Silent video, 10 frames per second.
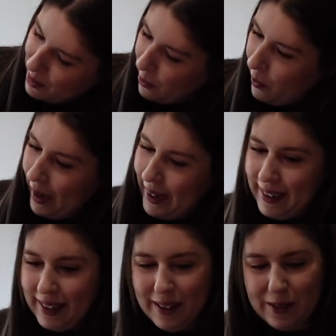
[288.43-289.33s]

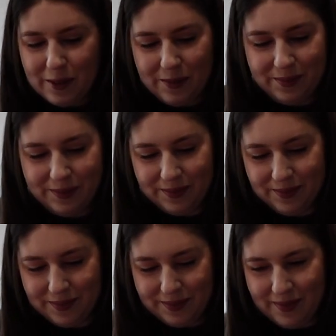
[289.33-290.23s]
Wow.
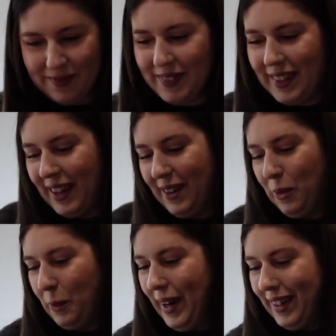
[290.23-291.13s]

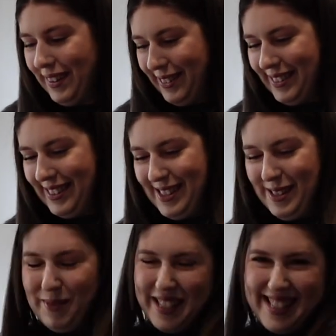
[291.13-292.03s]
Oh my god,
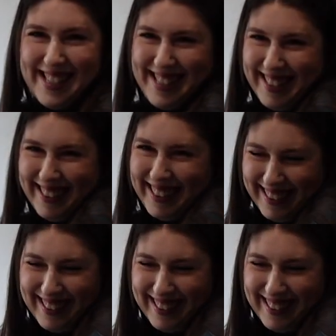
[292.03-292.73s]
so much stuff.